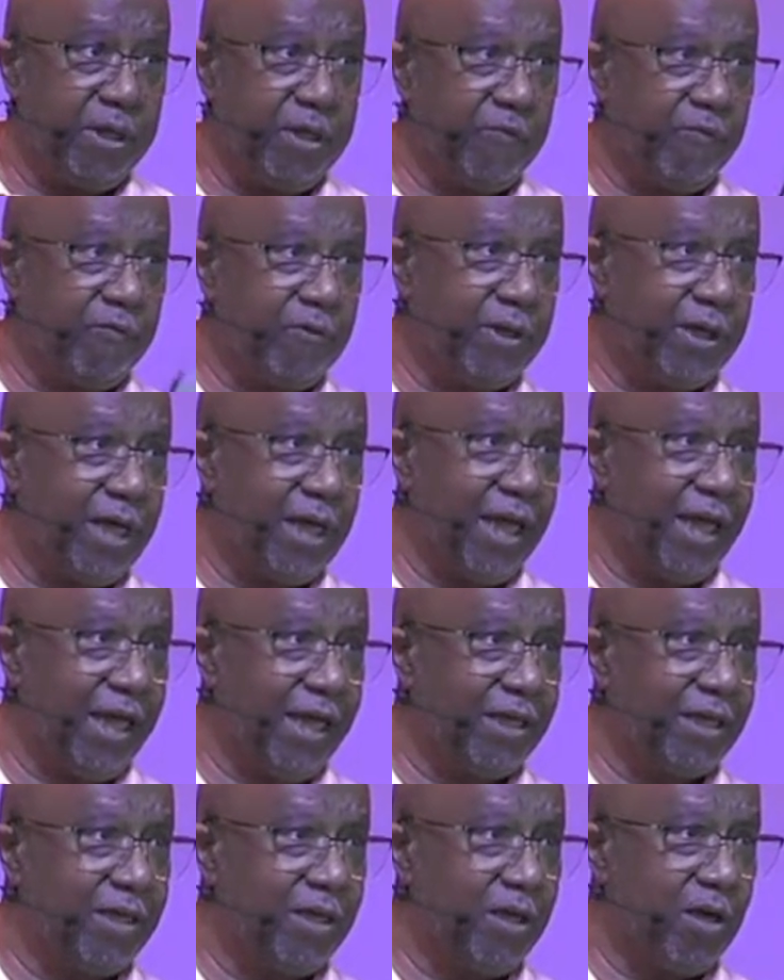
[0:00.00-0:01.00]
if you can.
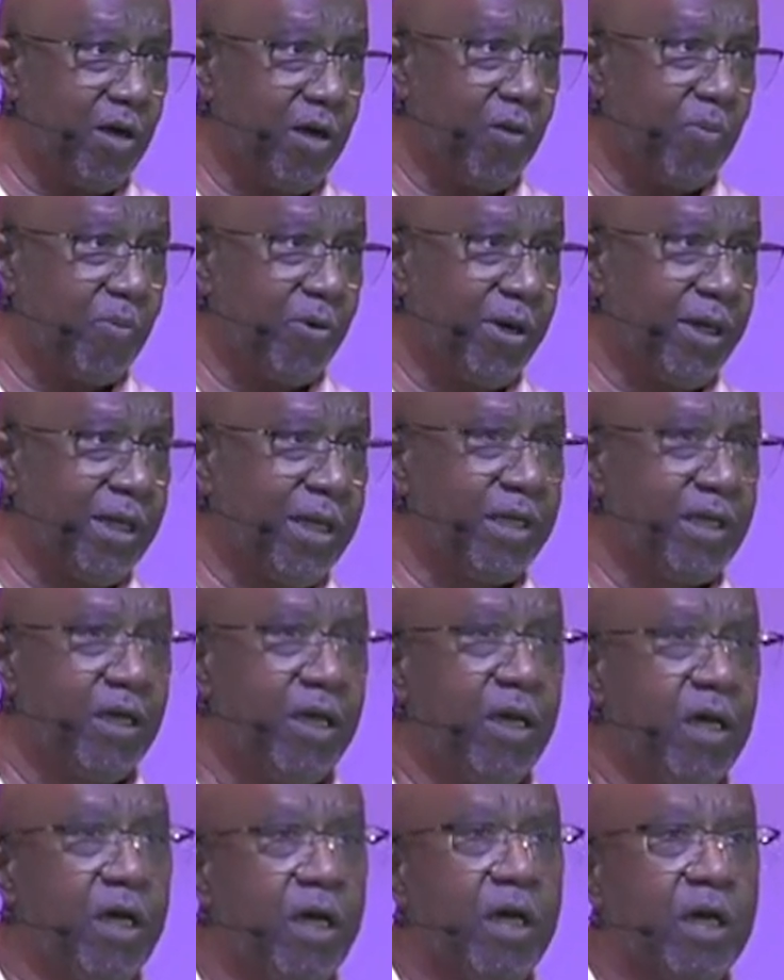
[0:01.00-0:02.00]
You know, bring it,
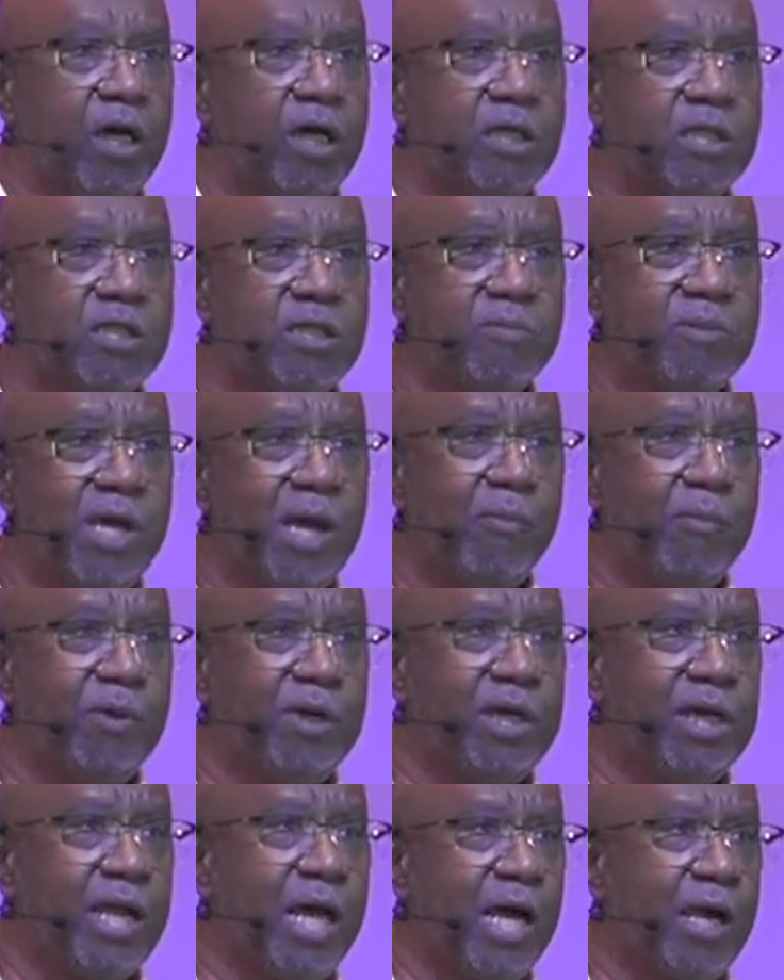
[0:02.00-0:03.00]
because sometimes we
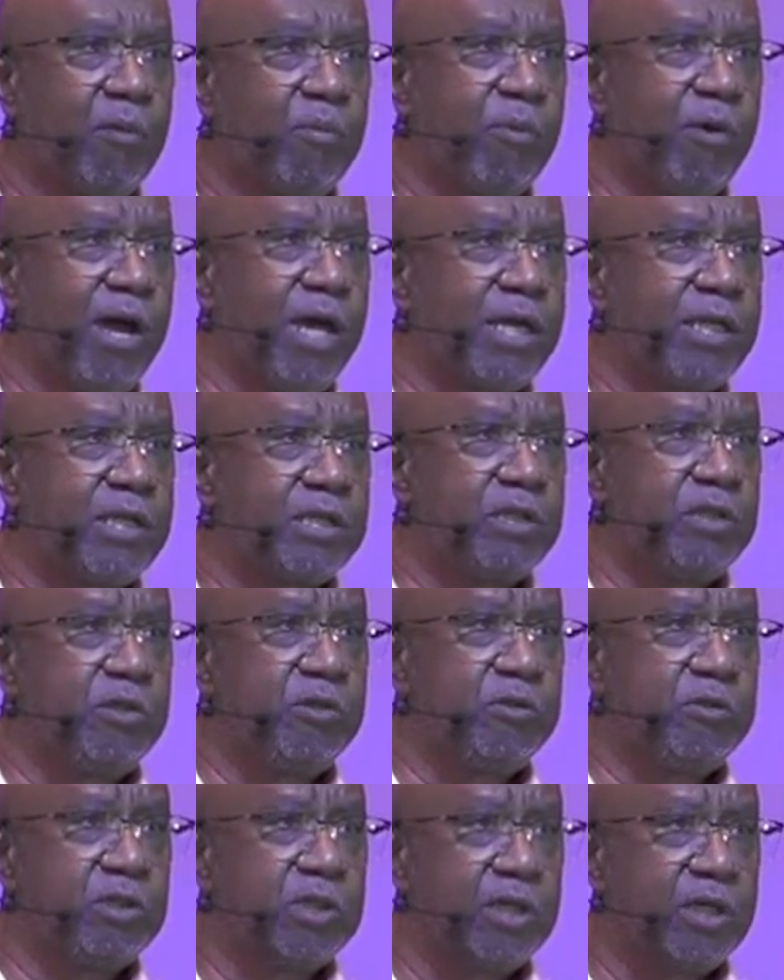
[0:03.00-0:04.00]
get out of practice
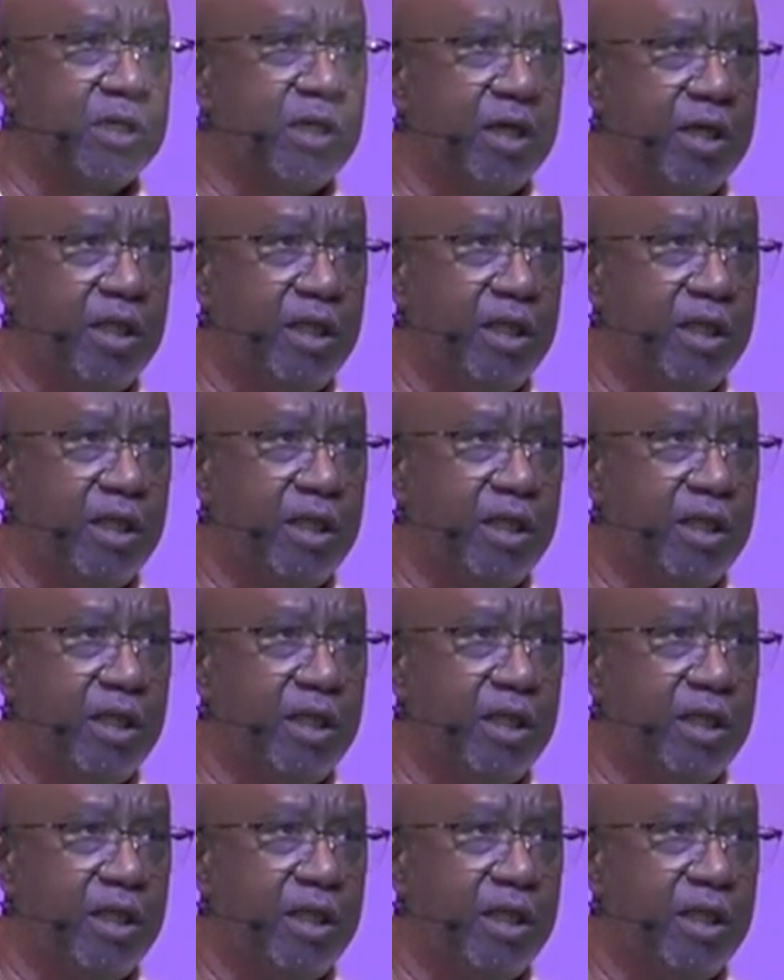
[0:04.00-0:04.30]
using